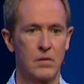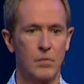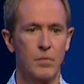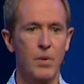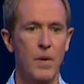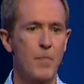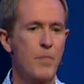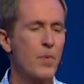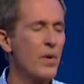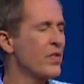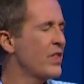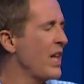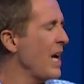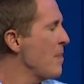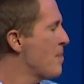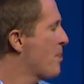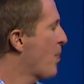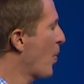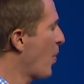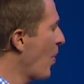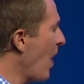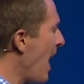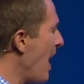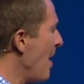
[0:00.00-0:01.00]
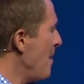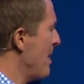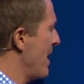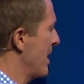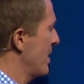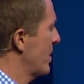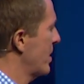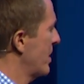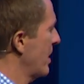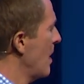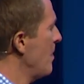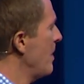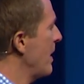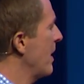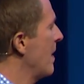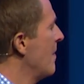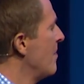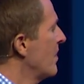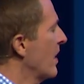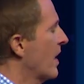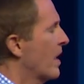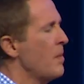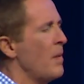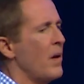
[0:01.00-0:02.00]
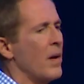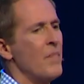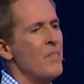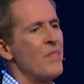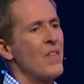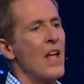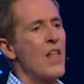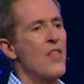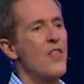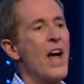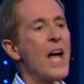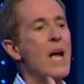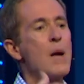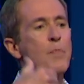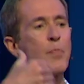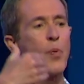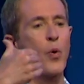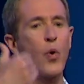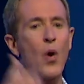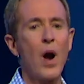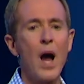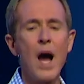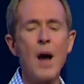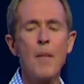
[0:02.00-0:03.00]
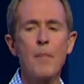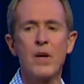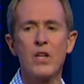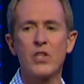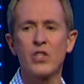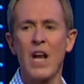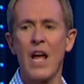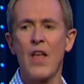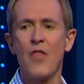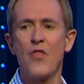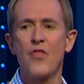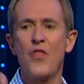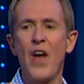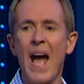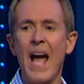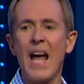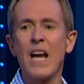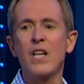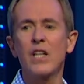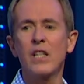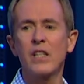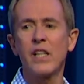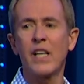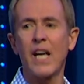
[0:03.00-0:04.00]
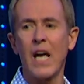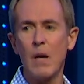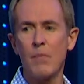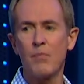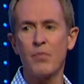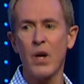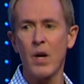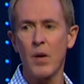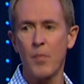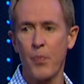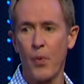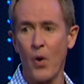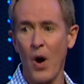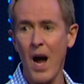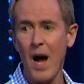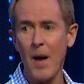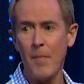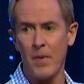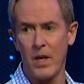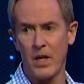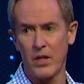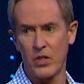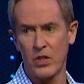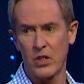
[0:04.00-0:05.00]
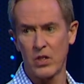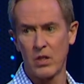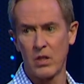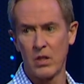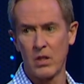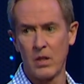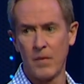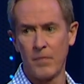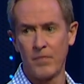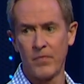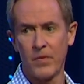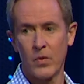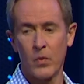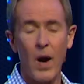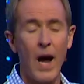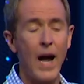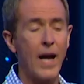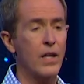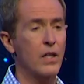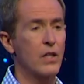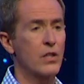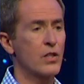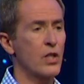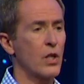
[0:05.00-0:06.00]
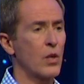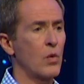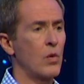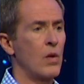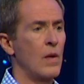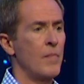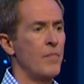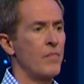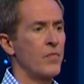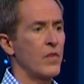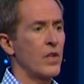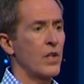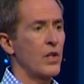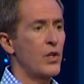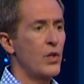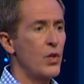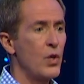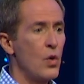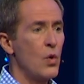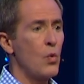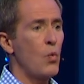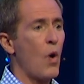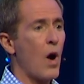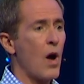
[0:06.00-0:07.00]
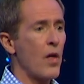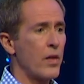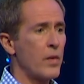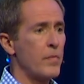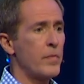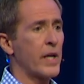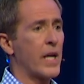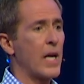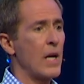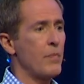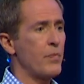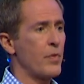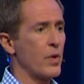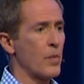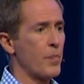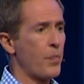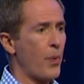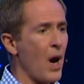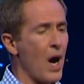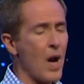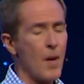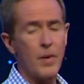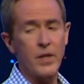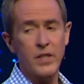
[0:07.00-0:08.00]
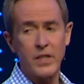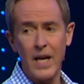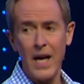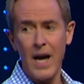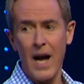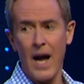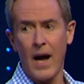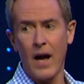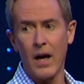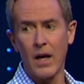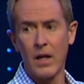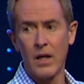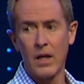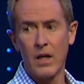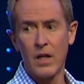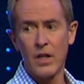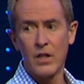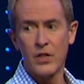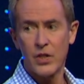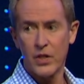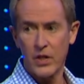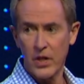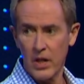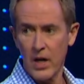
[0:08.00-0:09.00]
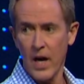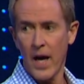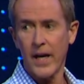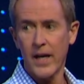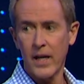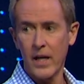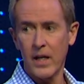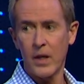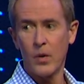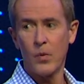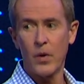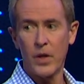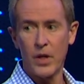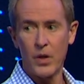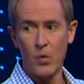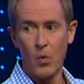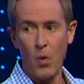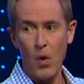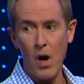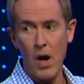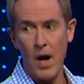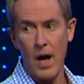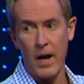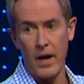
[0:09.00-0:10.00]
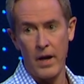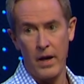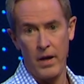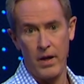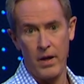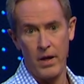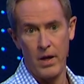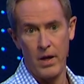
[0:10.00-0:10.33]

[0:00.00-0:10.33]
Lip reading: But they promised. I mean, come on. They promised, and they didn't keep their promise. Right. So you want them to keep their promise. Yeah. So you're not getting what you want.